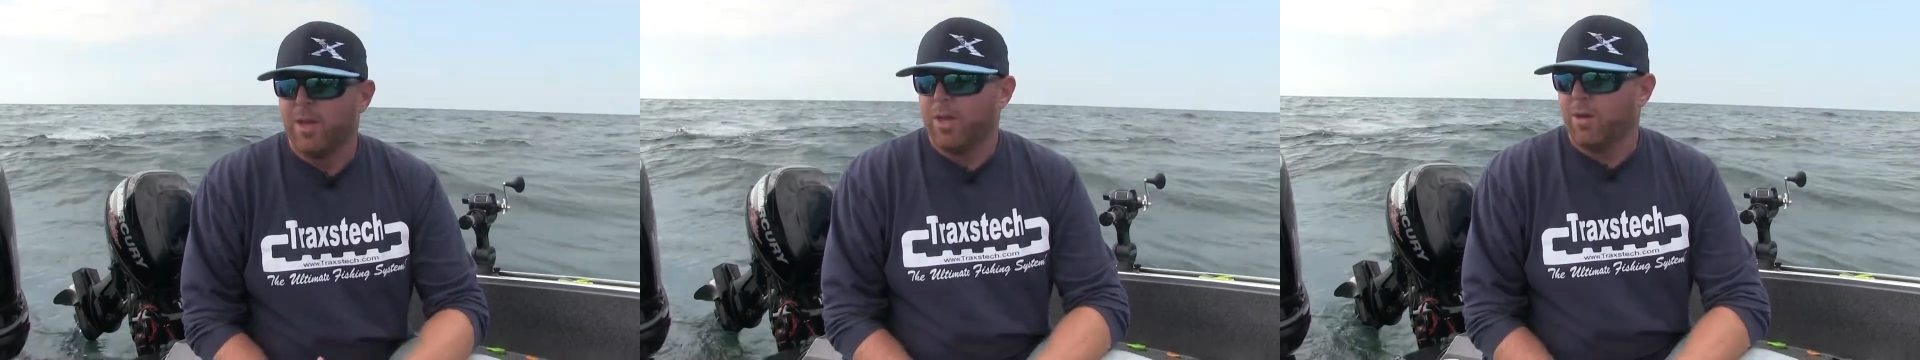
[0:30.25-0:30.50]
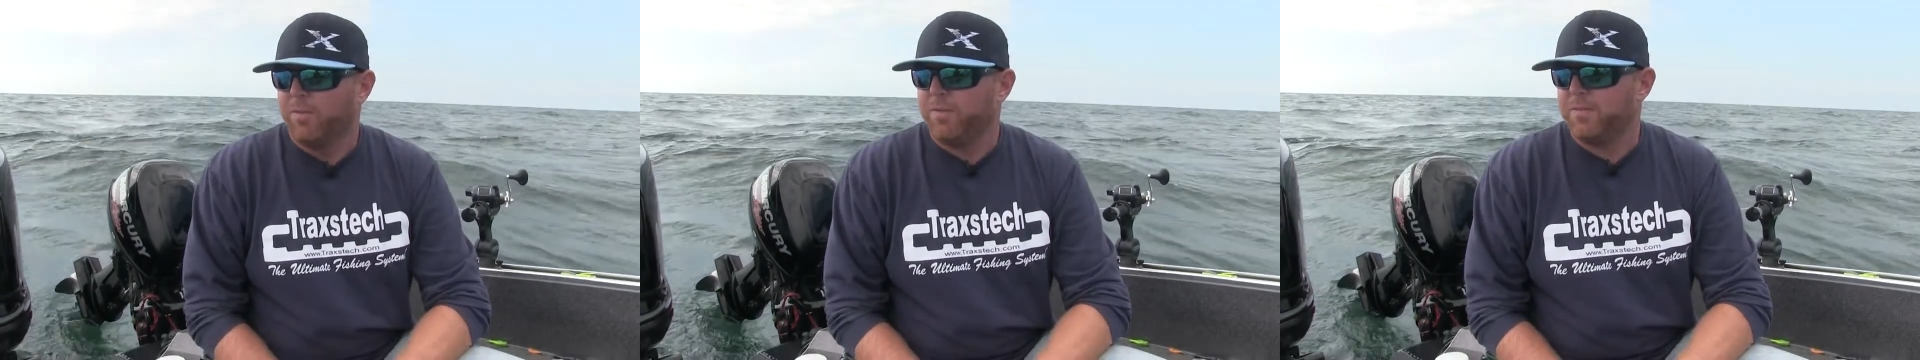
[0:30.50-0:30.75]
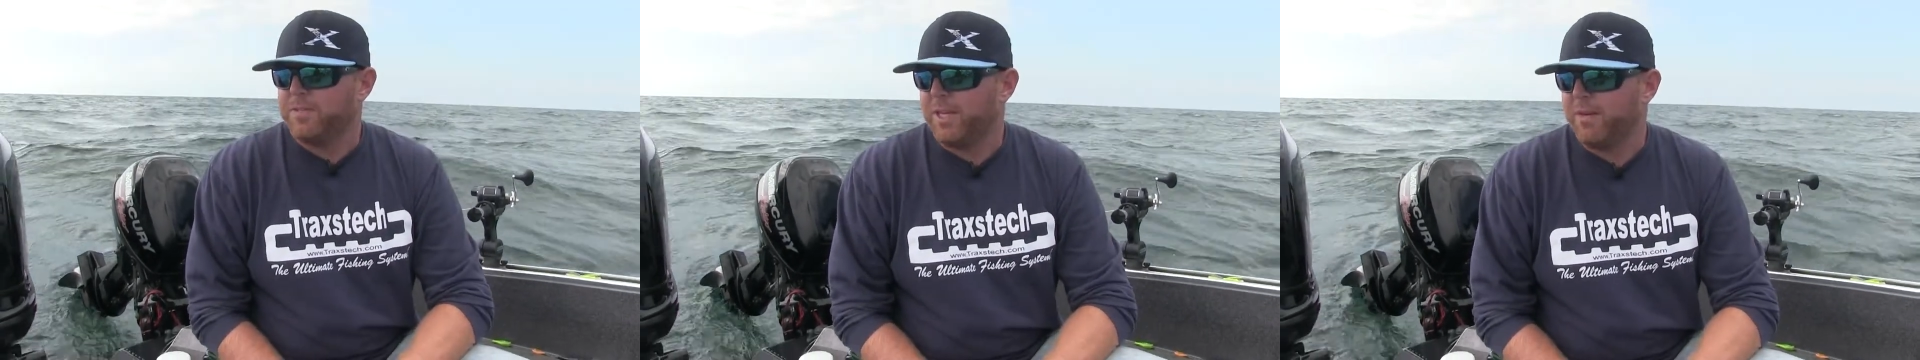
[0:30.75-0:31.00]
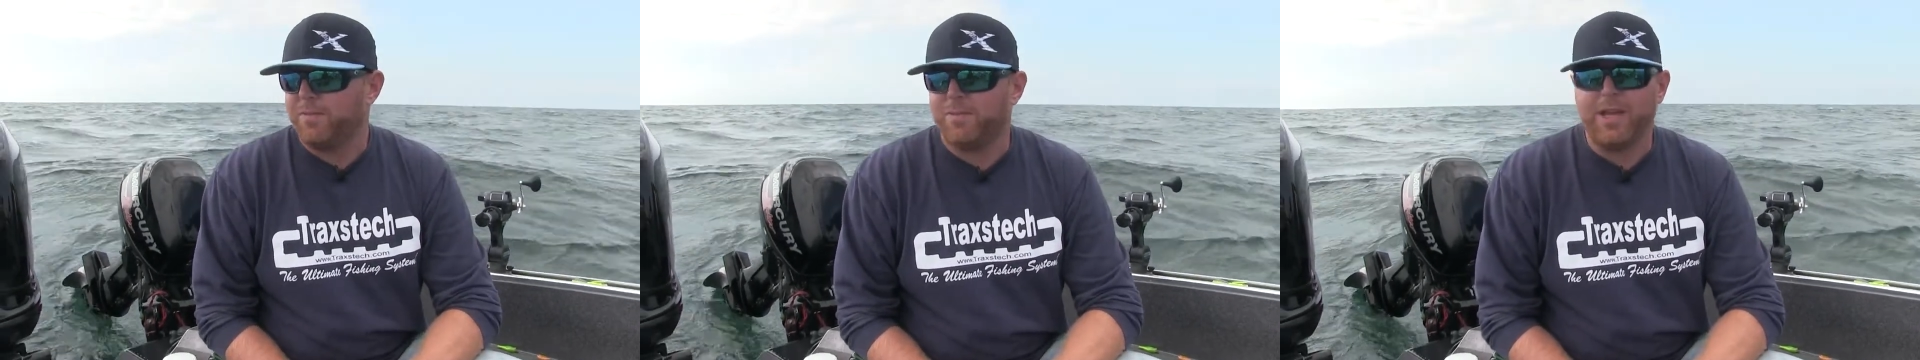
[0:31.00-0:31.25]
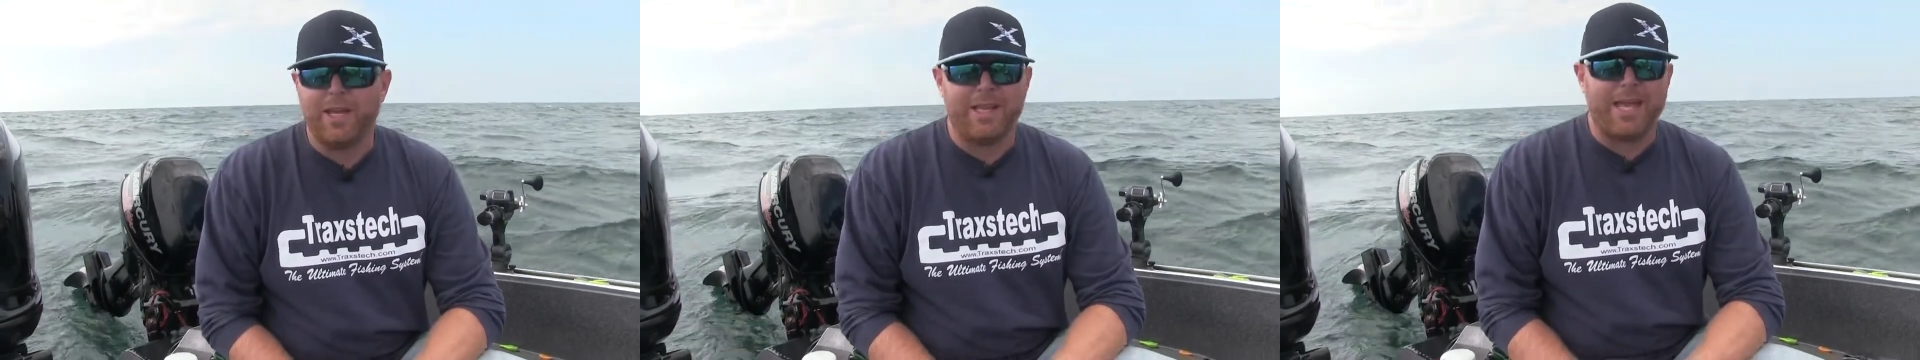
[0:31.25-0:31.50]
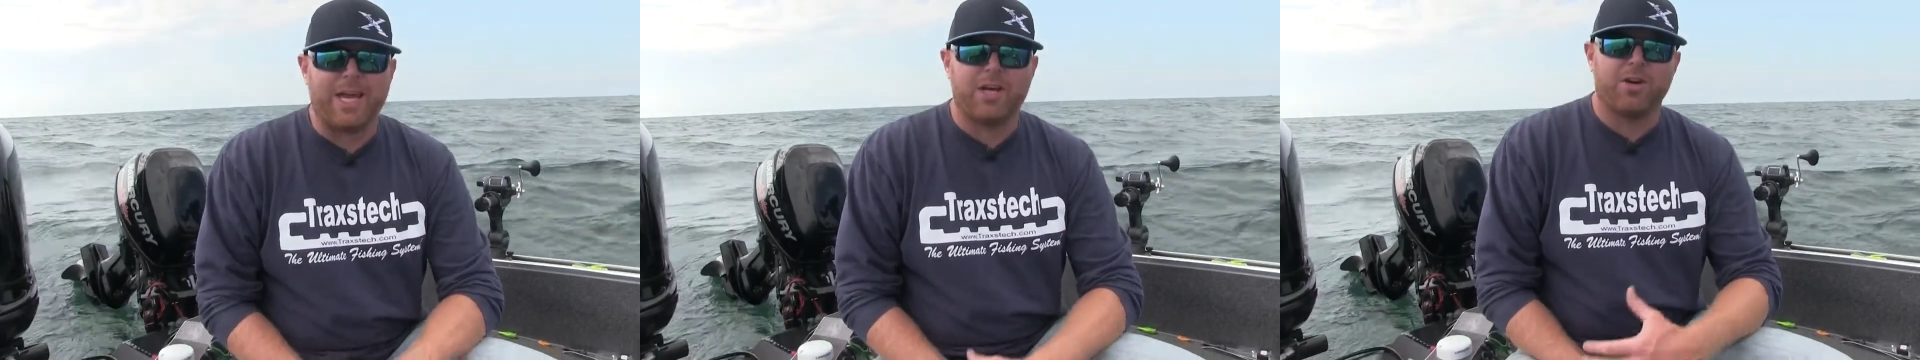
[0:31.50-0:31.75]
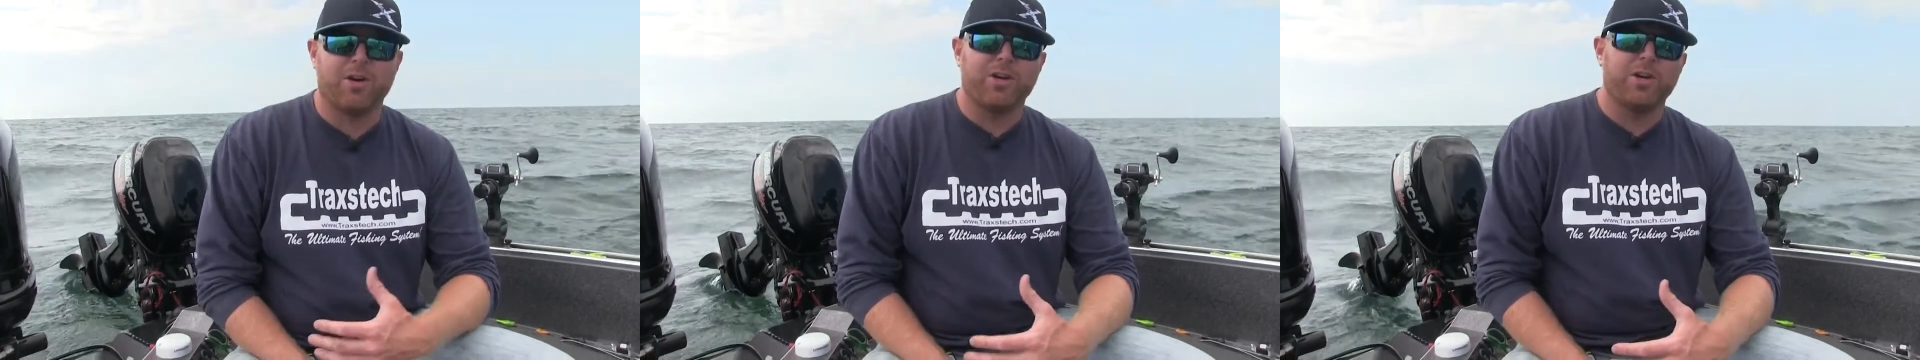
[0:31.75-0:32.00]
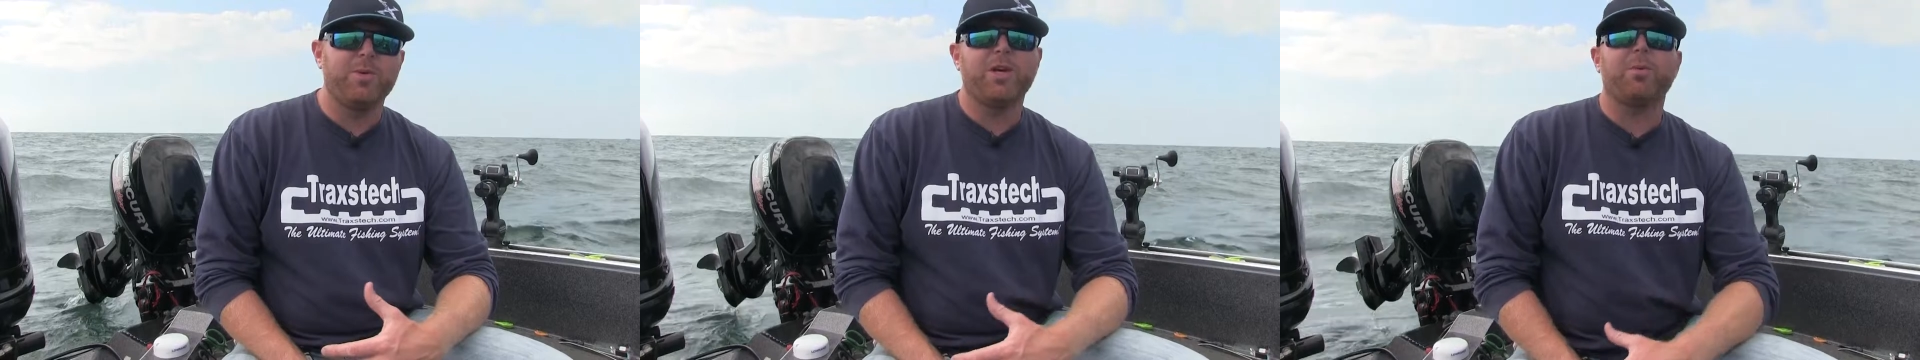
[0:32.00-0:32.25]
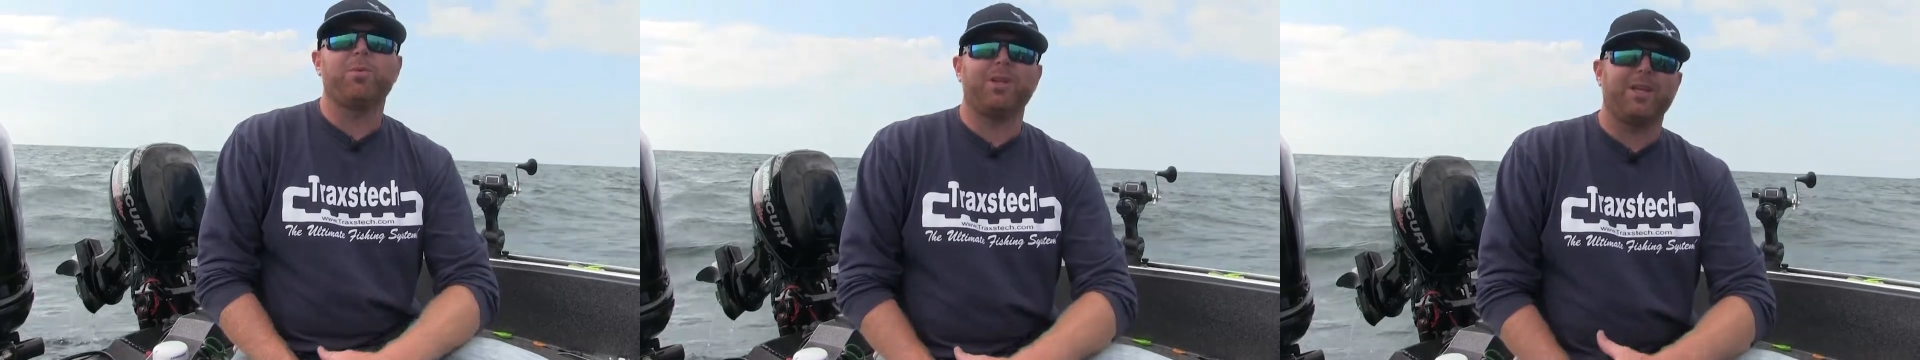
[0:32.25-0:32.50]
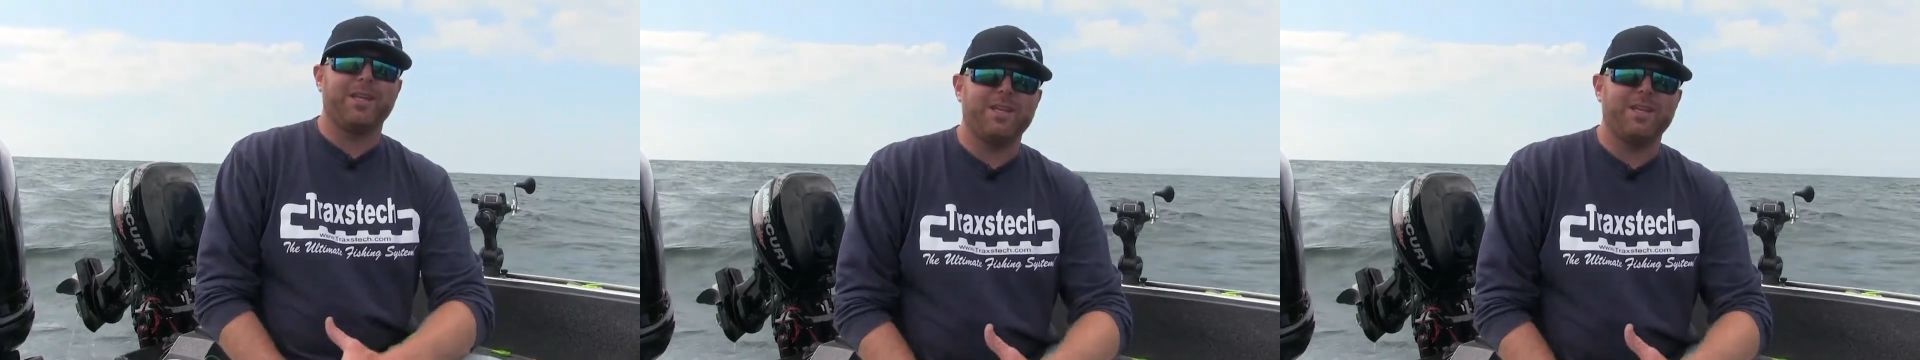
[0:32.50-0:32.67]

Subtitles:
you know, 15 feet, and that current could be completely